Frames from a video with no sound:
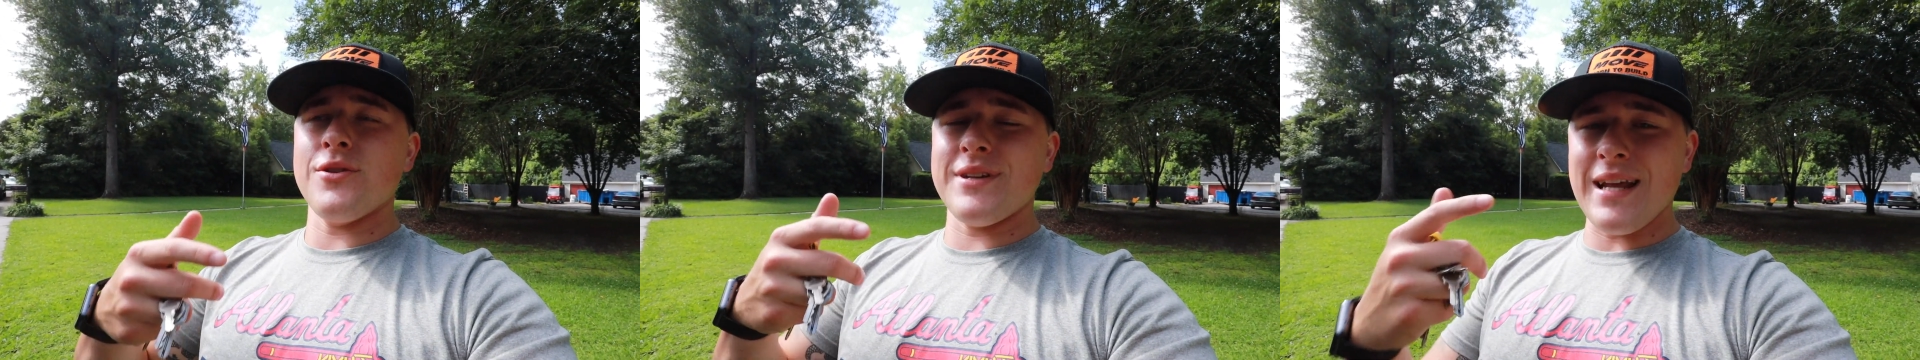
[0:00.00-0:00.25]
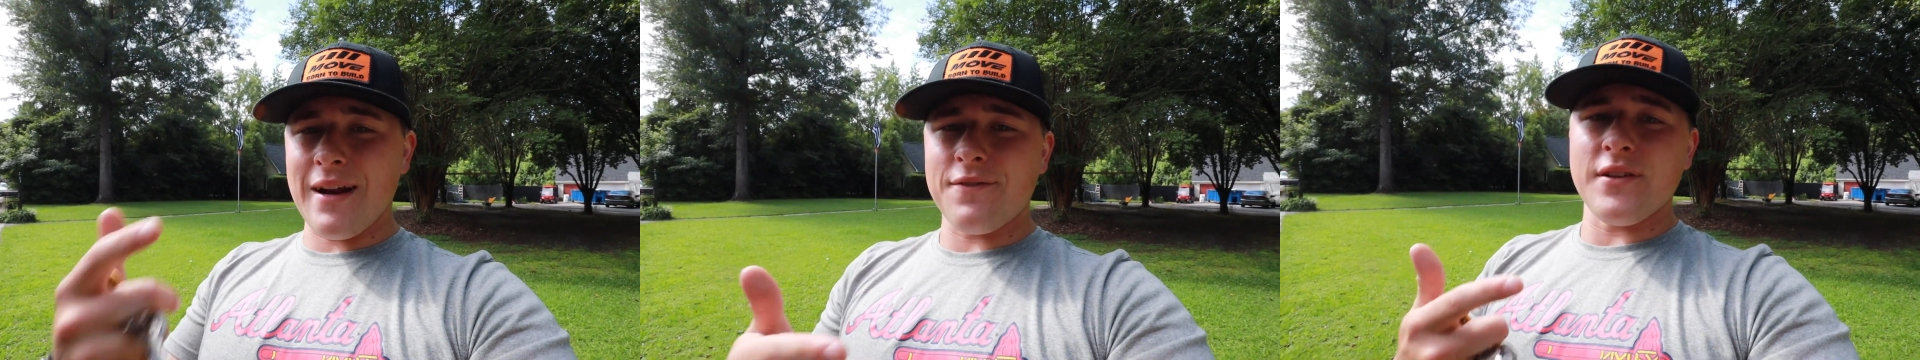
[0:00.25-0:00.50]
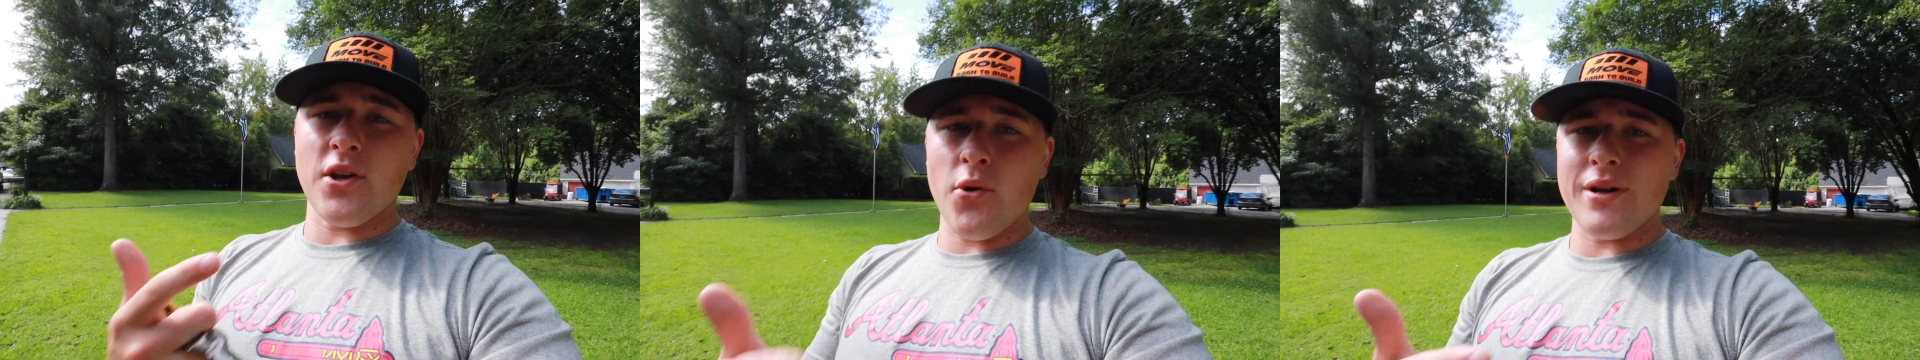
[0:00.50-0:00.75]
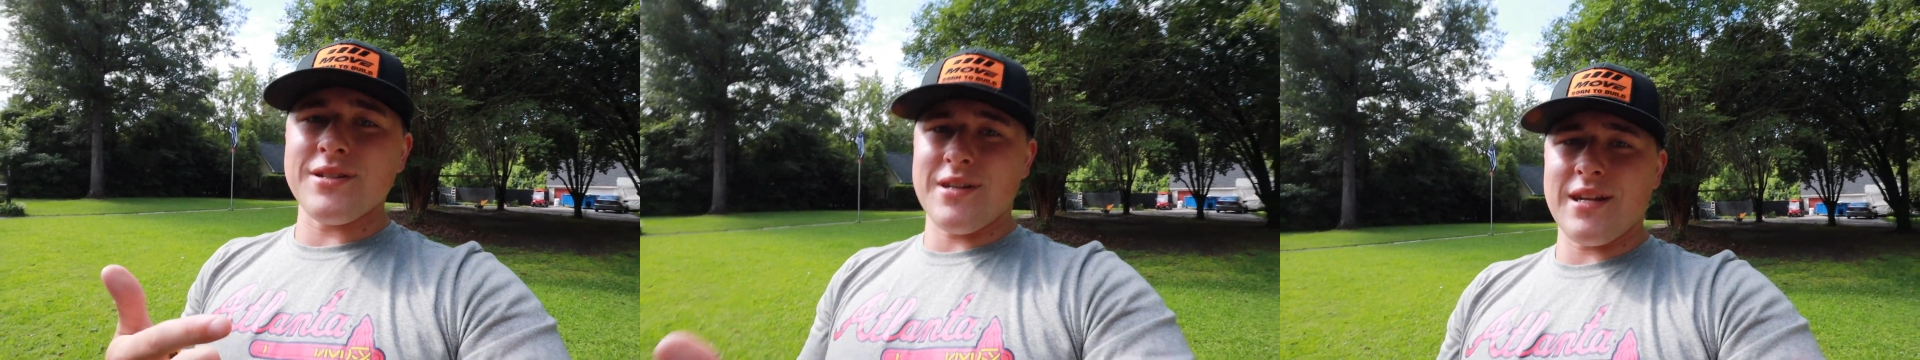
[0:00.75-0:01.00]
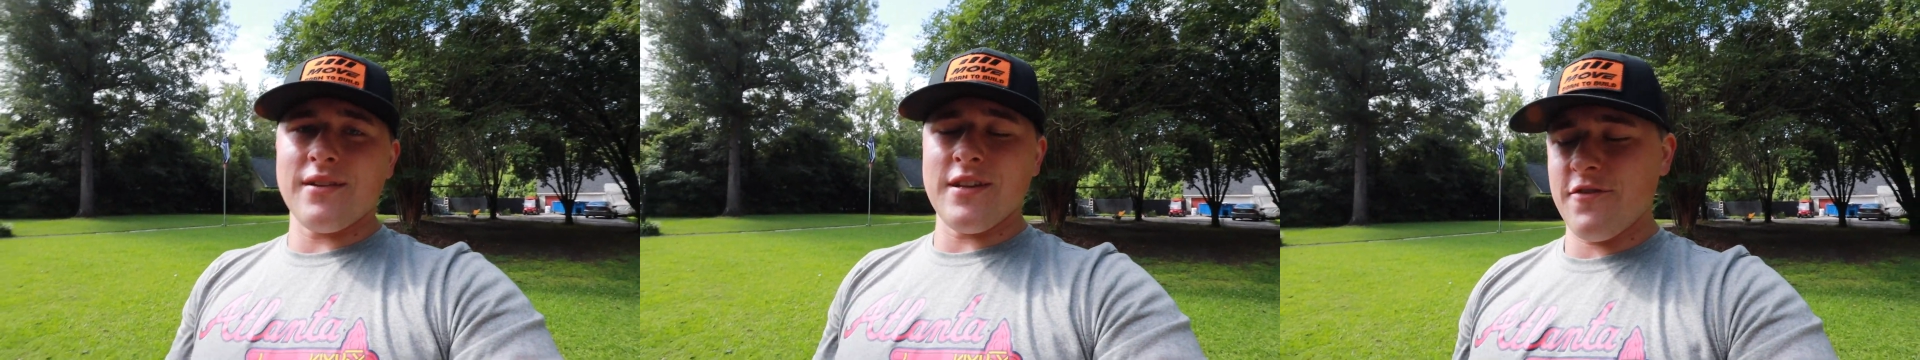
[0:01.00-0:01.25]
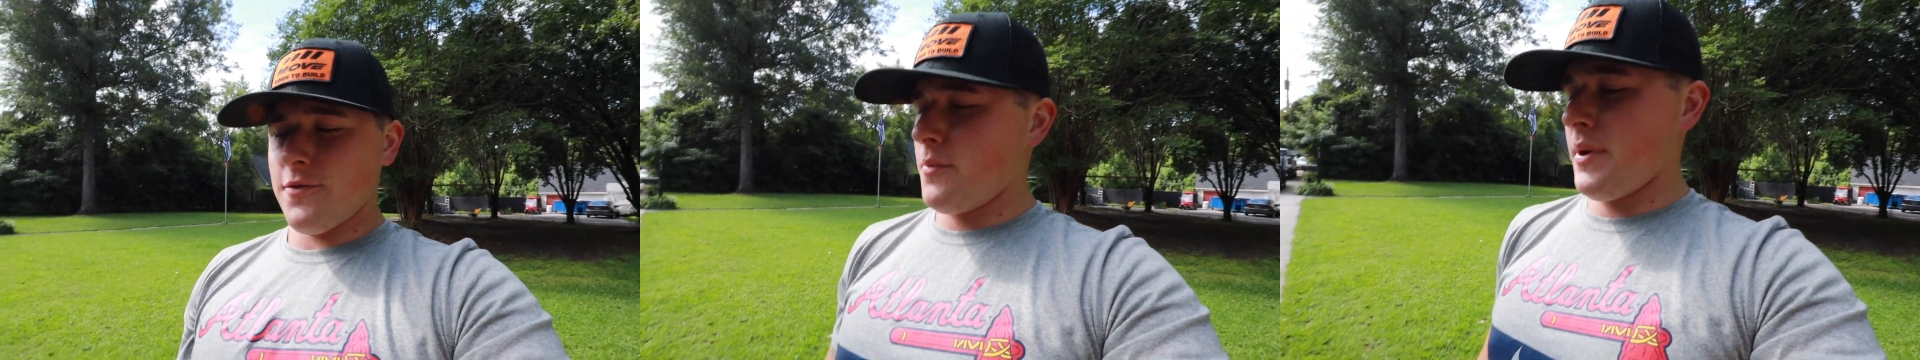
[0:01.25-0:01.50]
definitely going to need a
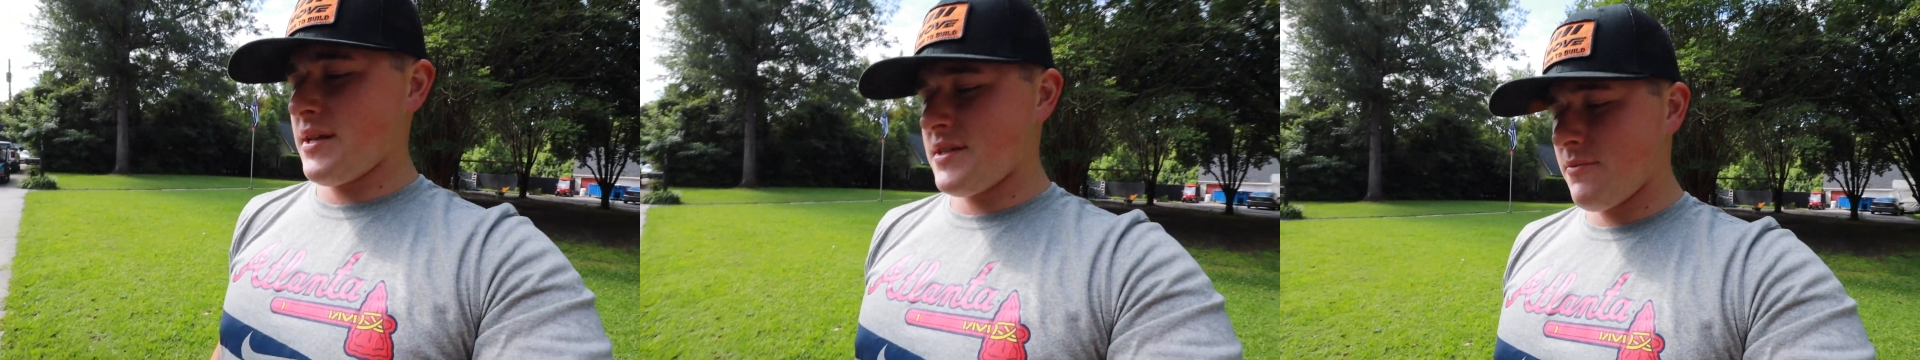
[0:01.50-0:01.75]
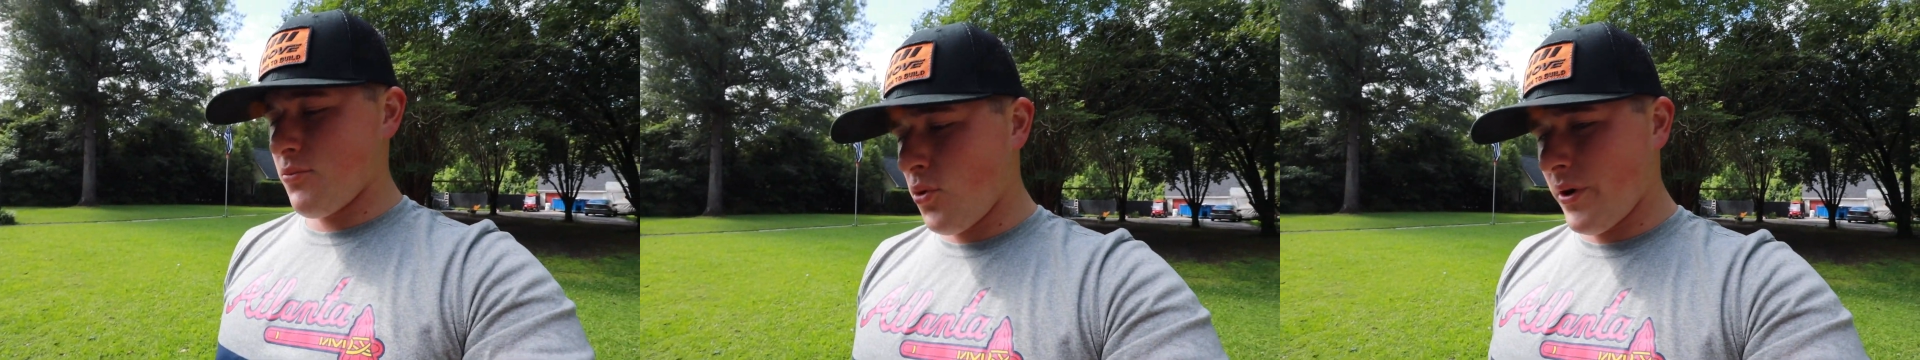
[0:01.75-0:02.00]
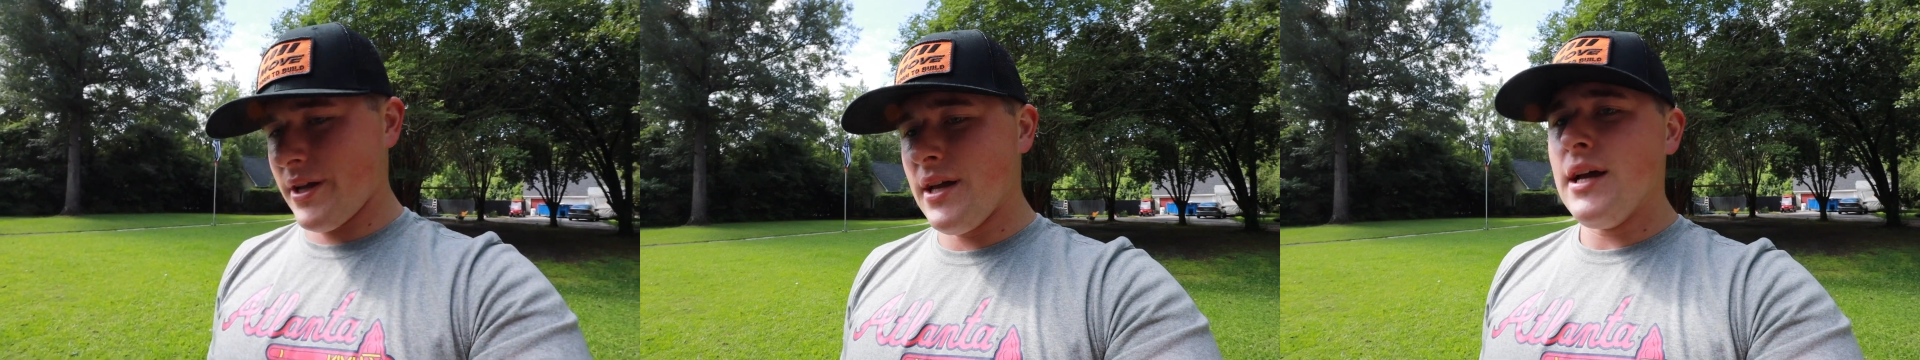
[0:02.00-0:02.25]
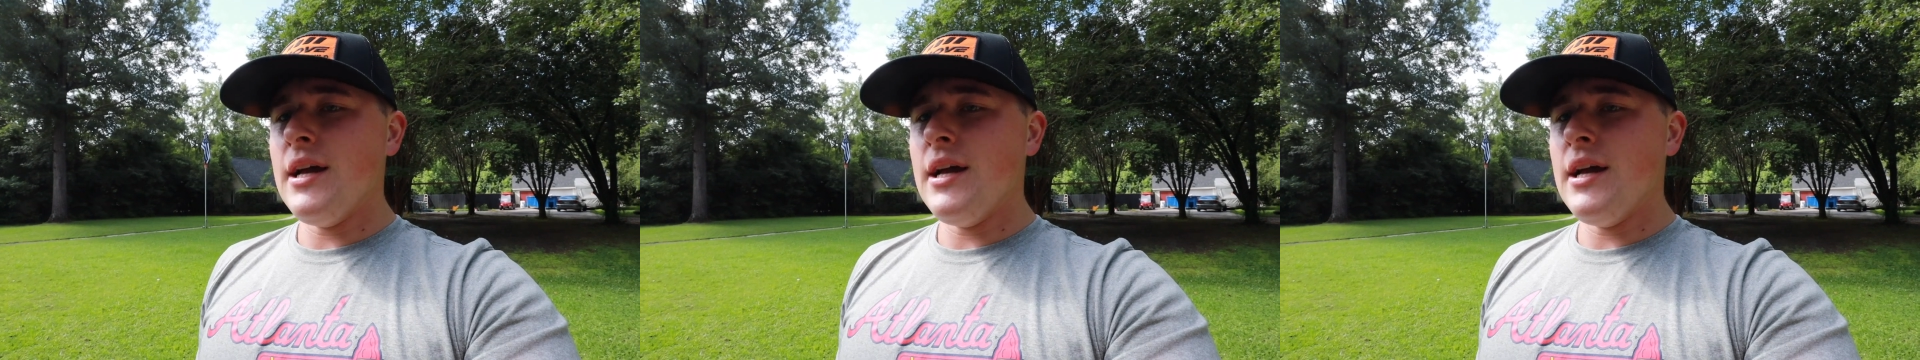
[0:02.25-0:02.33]
lift pump at some point,